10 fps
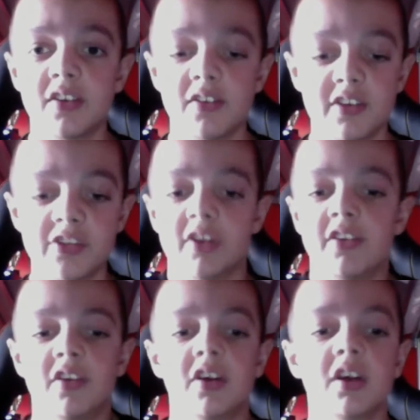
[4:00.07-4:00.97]
us. They're going
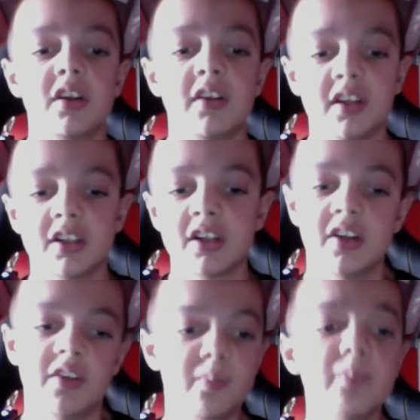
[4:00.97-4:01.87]
to
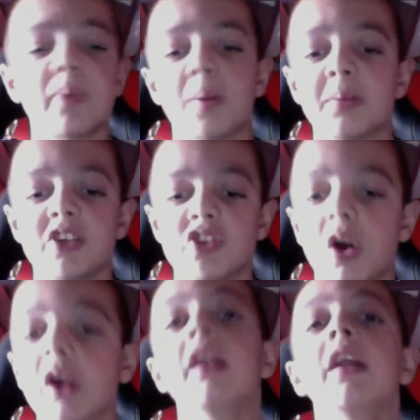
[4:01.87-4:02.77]
probably
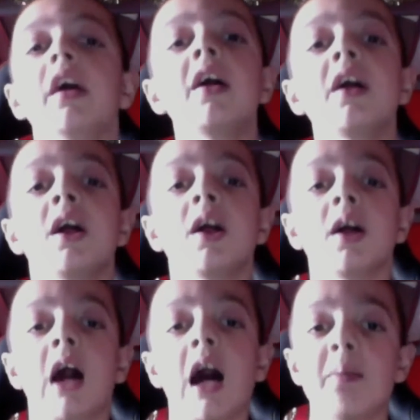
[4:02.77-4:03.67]
try and
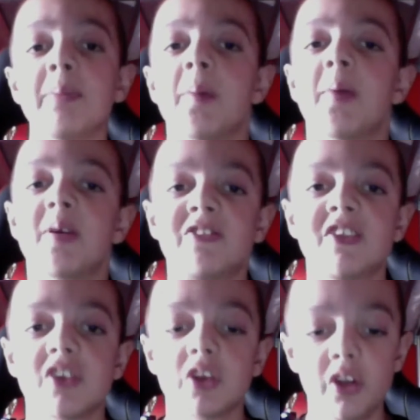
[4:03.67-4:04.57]
be a bit
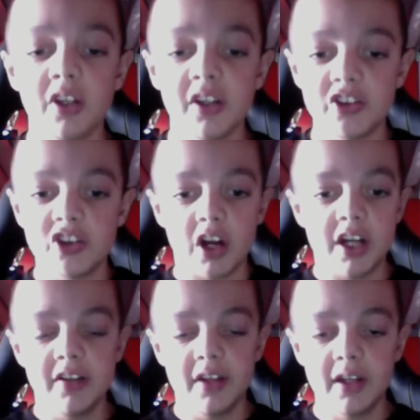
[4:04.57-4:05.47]
physical and try
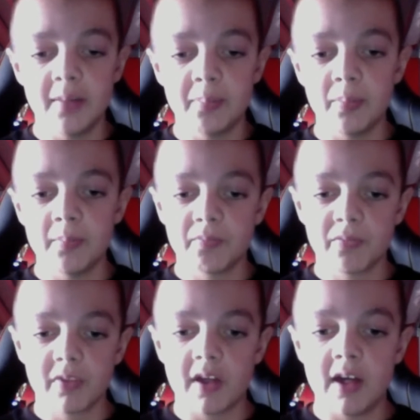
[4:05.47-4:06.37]
and
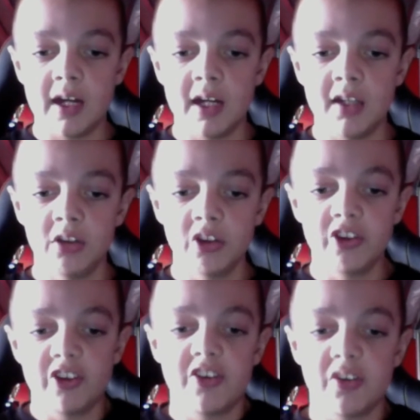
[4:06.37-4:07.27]

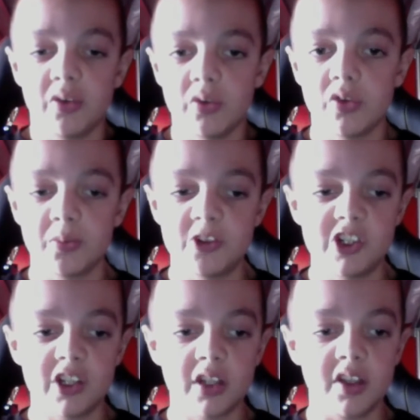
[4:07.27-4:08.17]
lunge into some
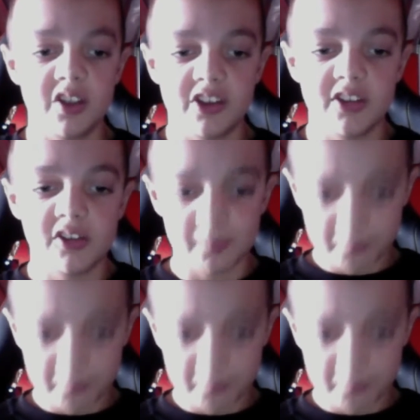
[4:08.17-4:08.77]
challenges,